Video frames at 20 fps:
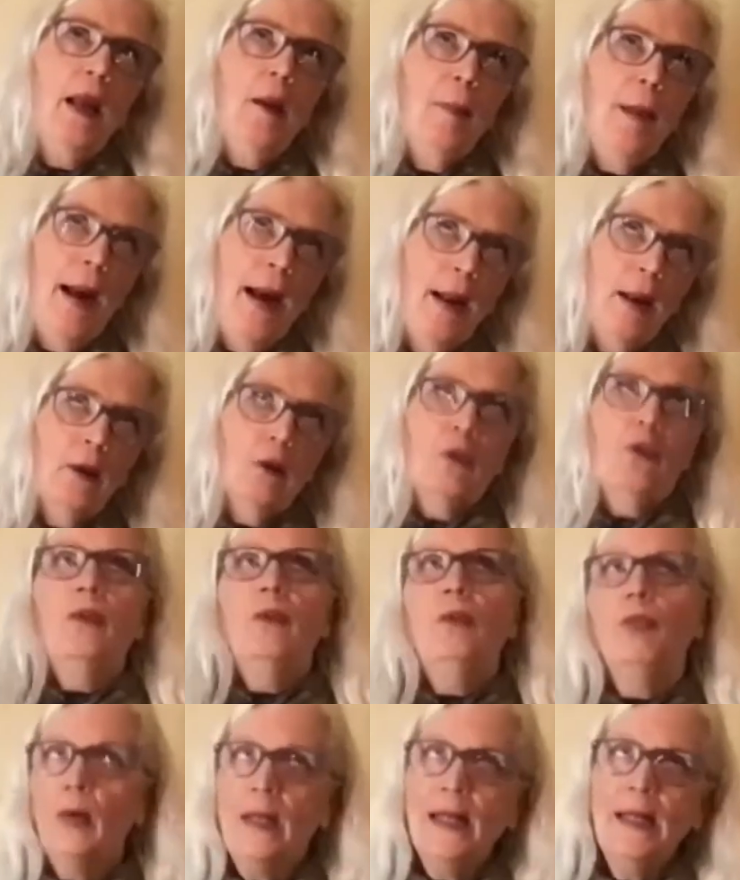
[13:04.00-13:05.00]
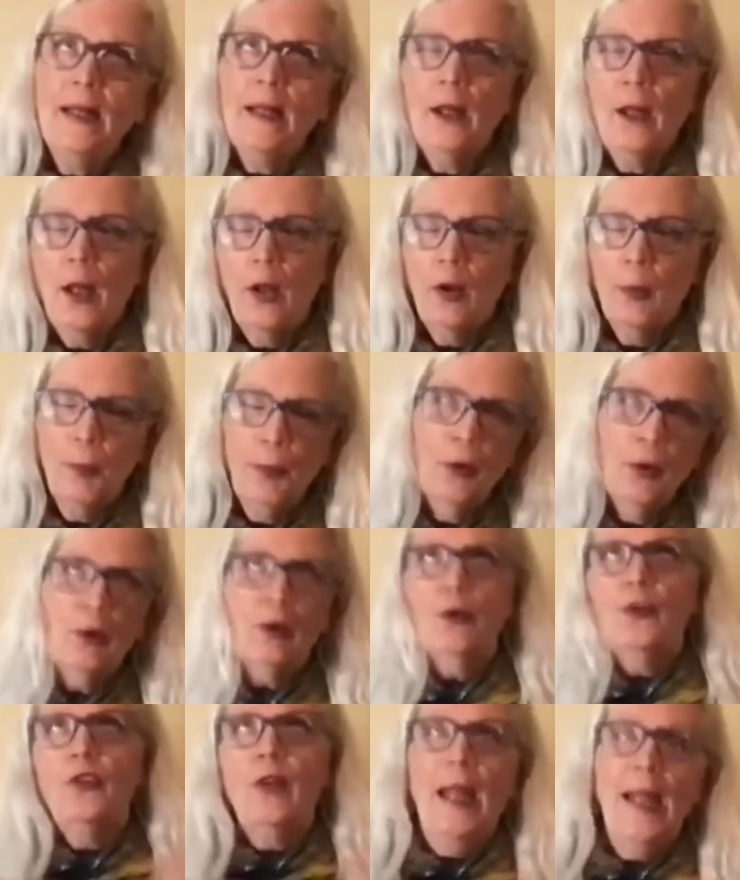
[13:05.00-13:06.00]
about it or reading another
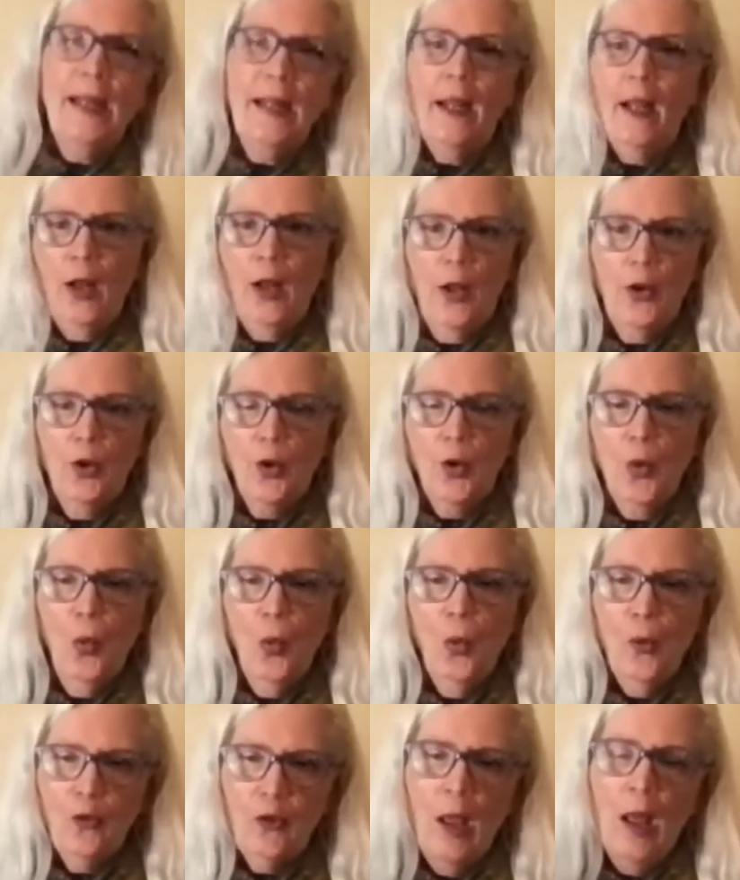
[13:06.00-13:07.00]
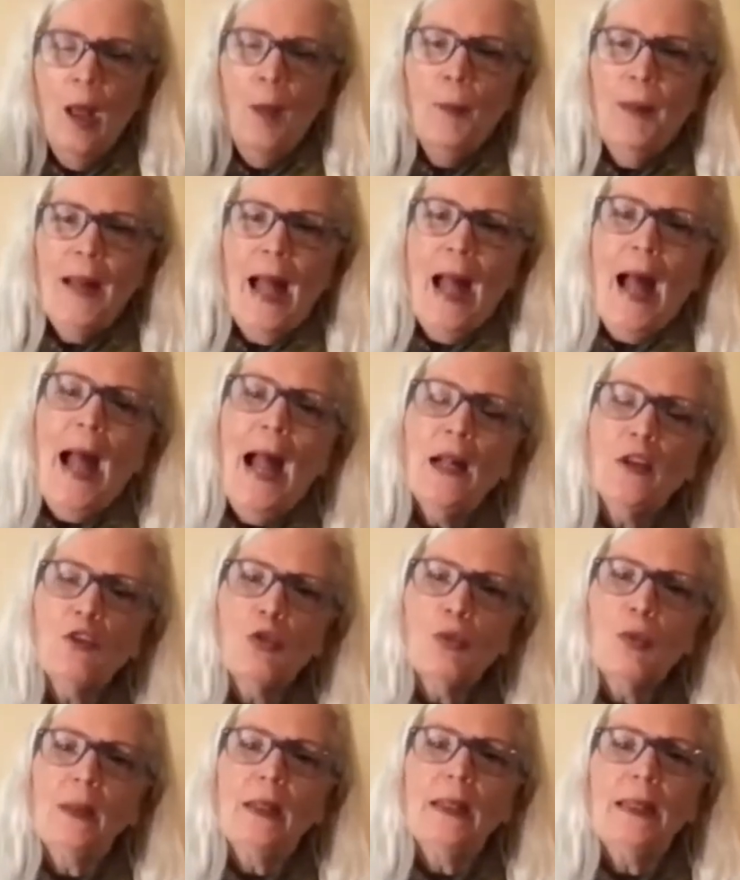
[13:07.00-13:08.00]
book or taking another course, but
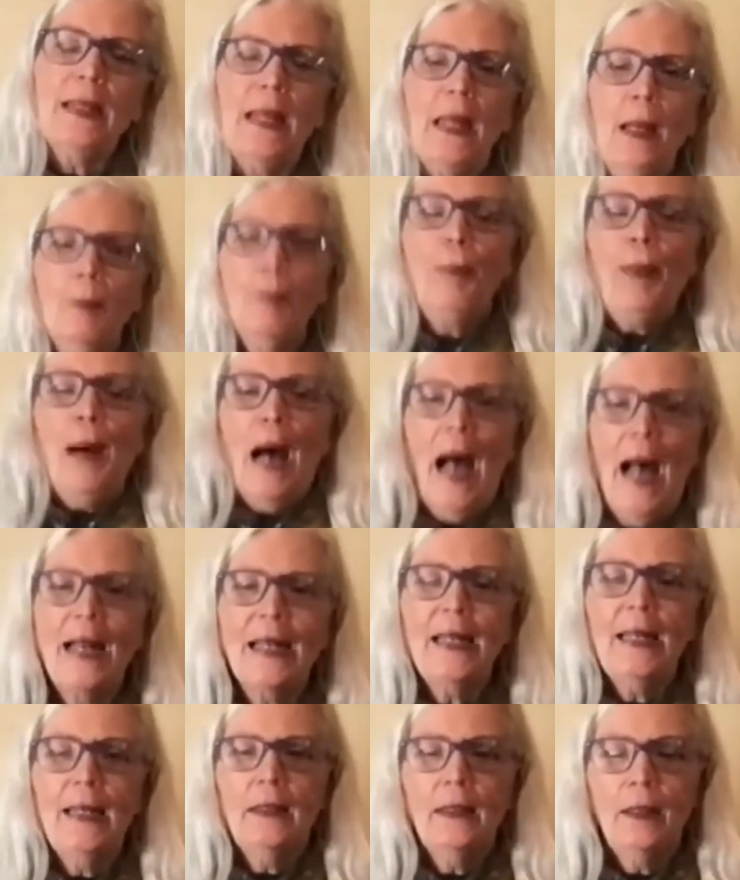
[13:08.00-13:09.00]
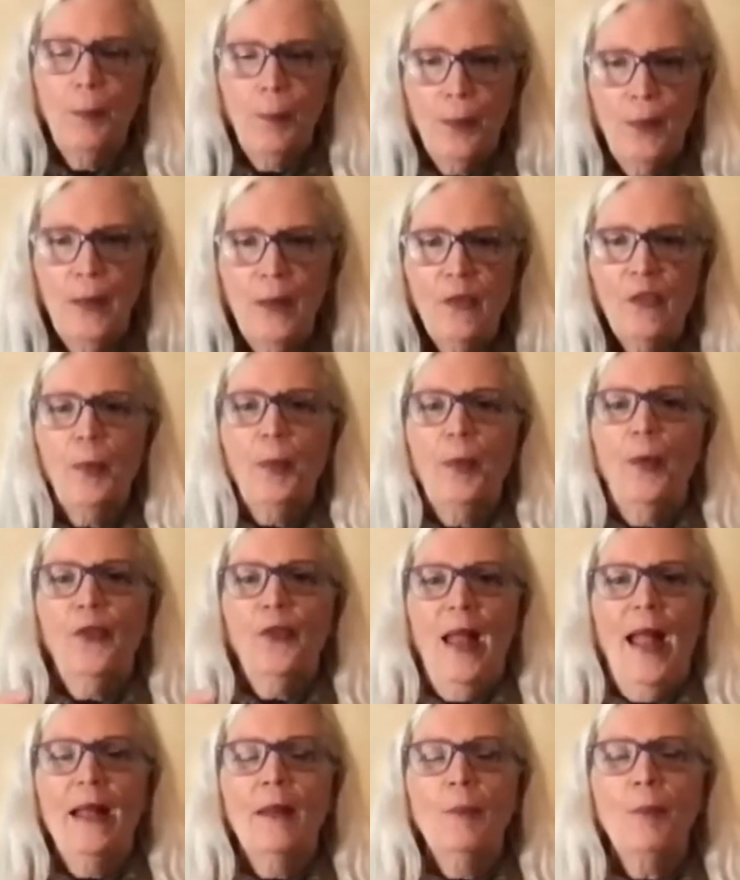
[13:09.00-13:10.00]
actually embodying the
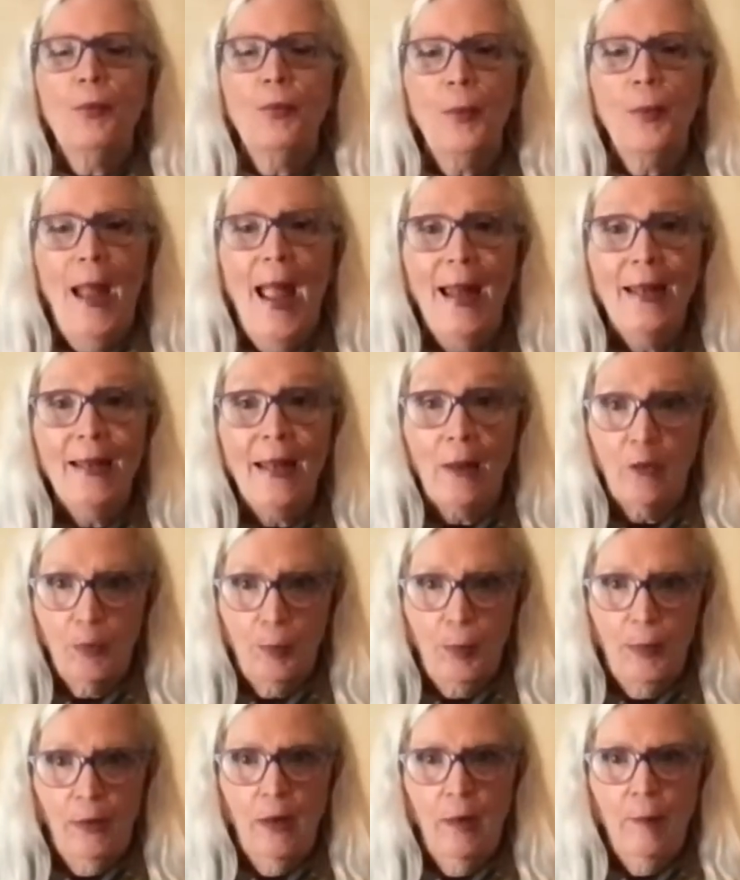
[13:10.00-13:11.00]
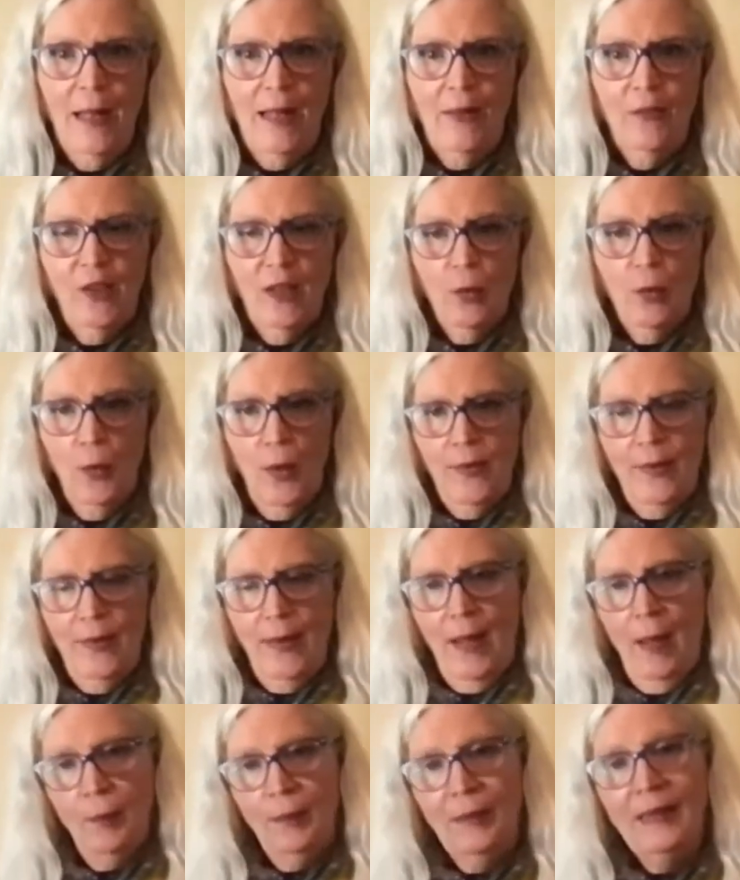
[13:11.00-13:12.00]
principles and experimenting with
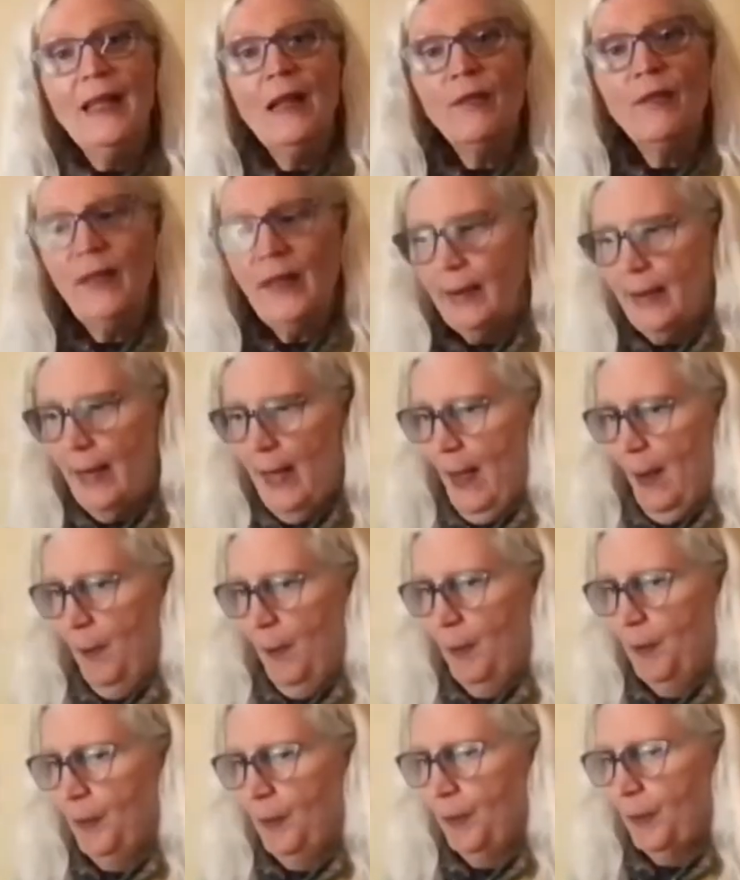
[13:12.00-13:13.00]
them, living them.